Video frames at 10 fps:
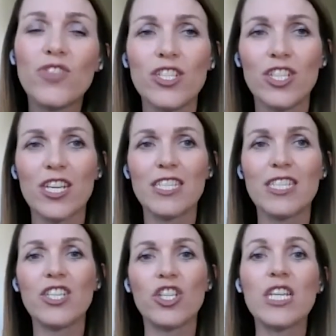
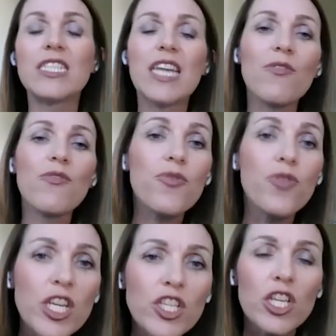digitization is that
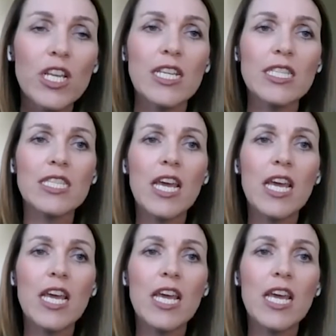frictionless